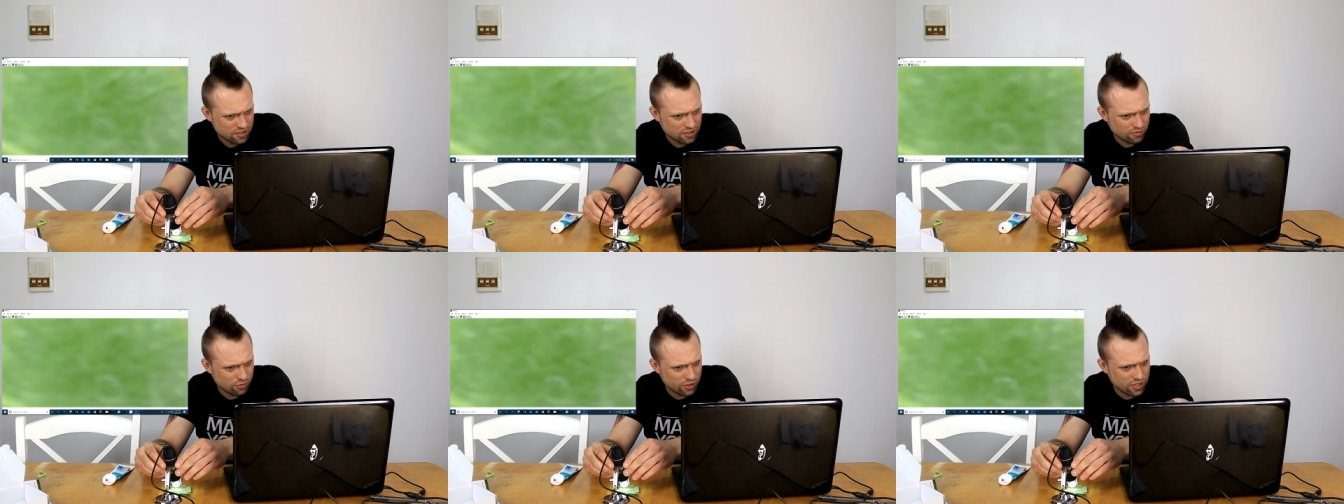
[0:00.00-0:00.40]

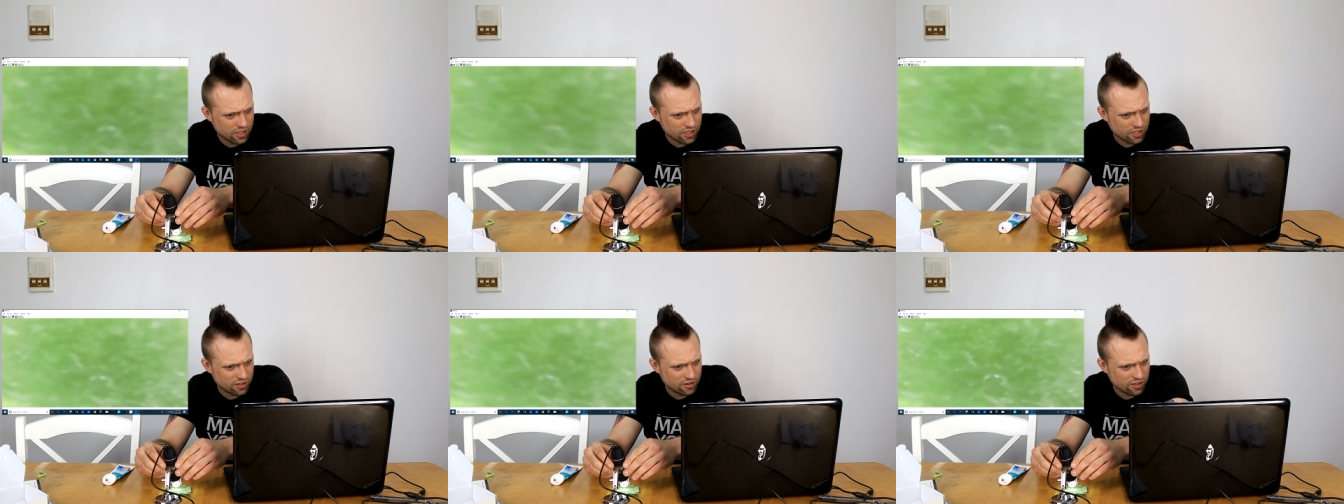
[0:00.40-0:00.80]
See if we
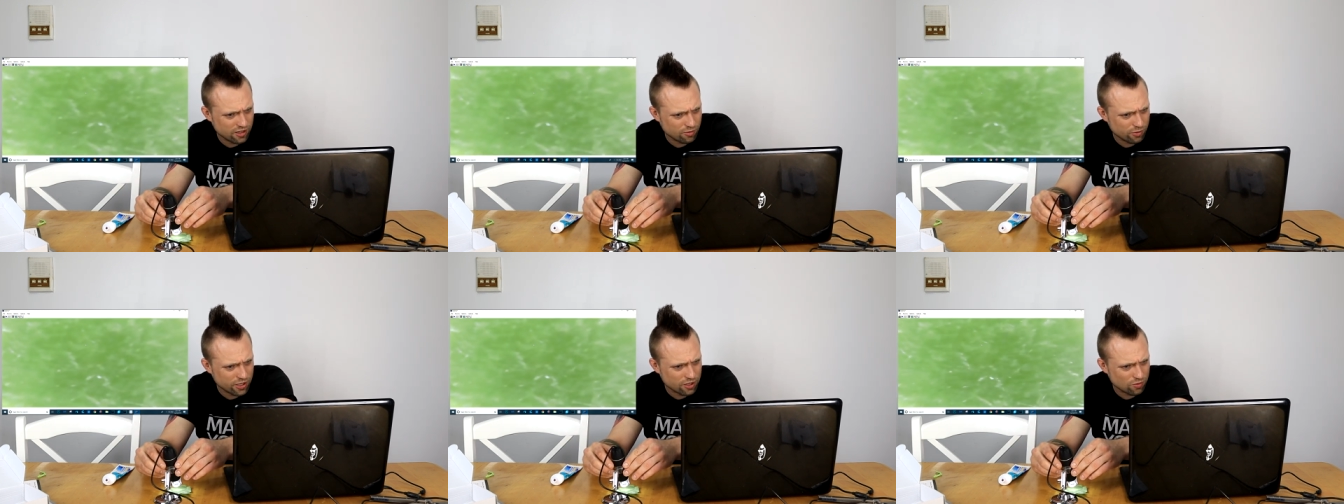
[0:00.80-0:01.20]
get in
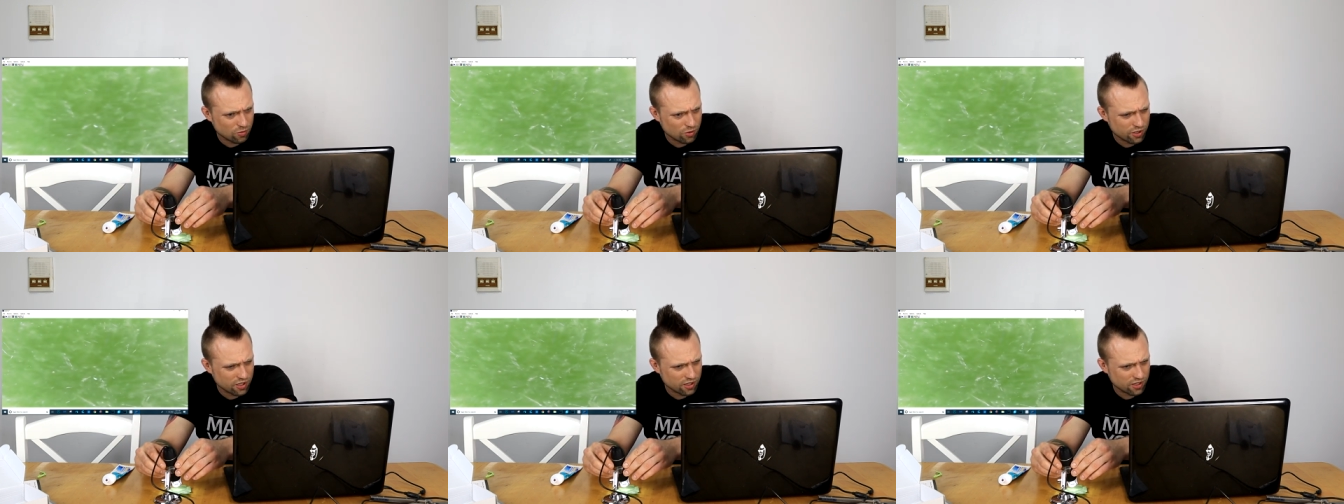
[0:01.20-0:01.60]
there, we can
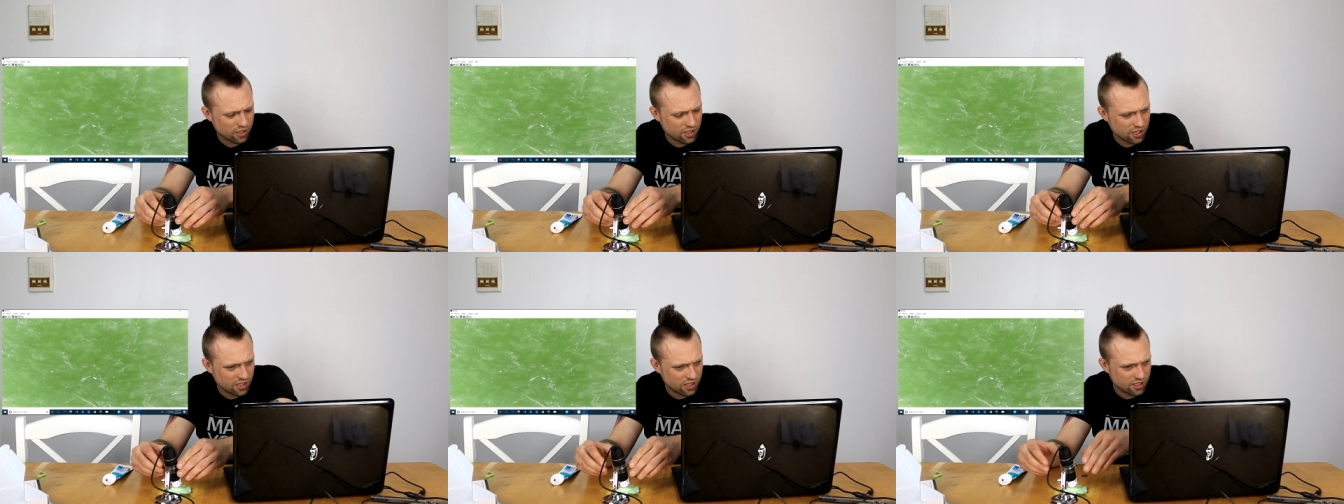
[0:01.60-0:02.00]

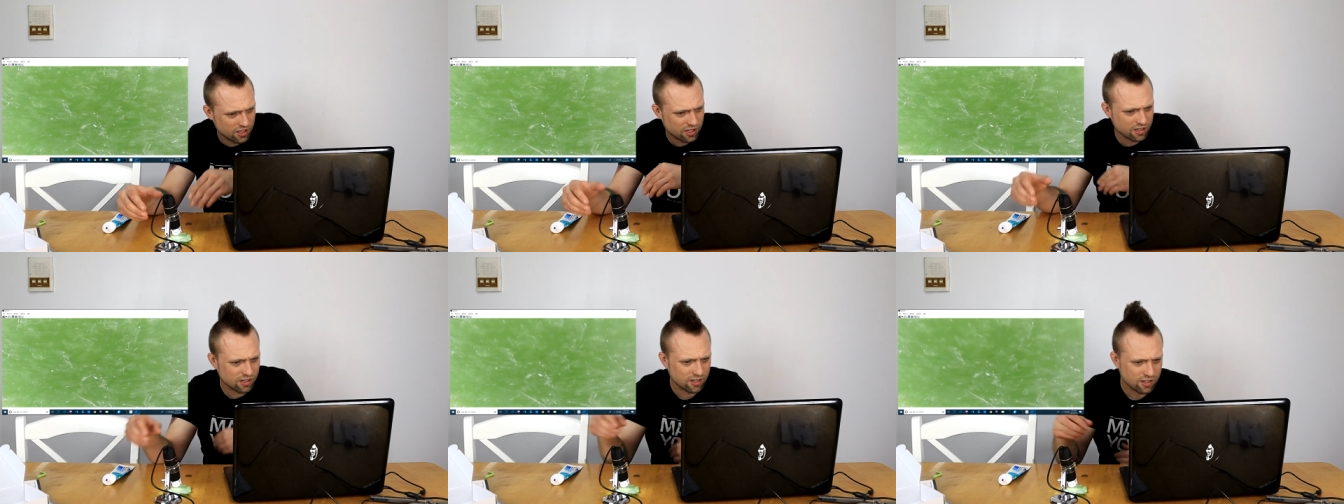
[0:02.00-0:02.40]
really get in
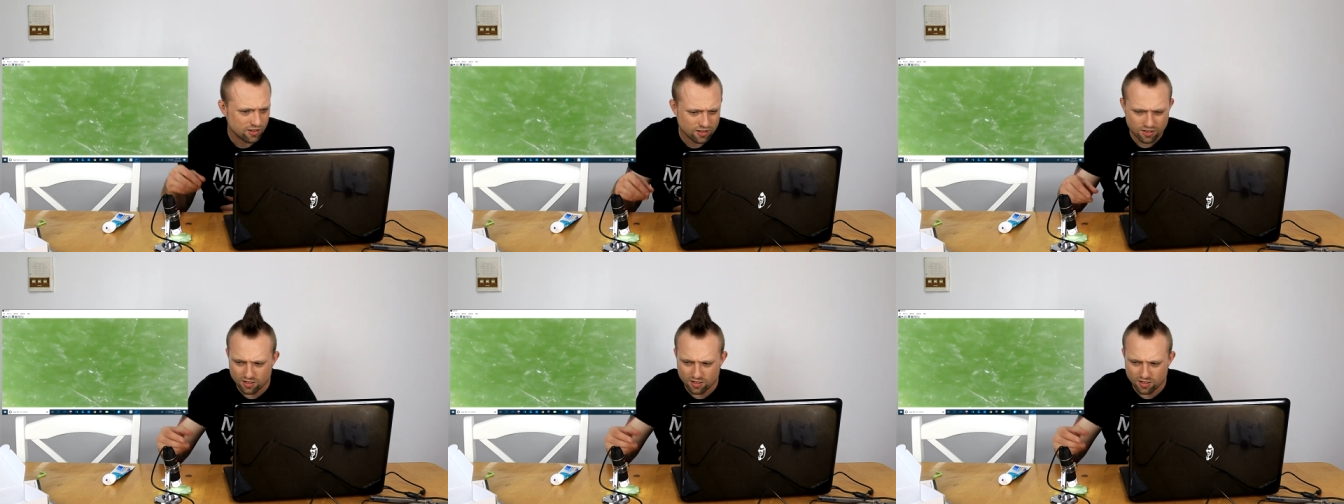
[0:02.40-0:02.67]
there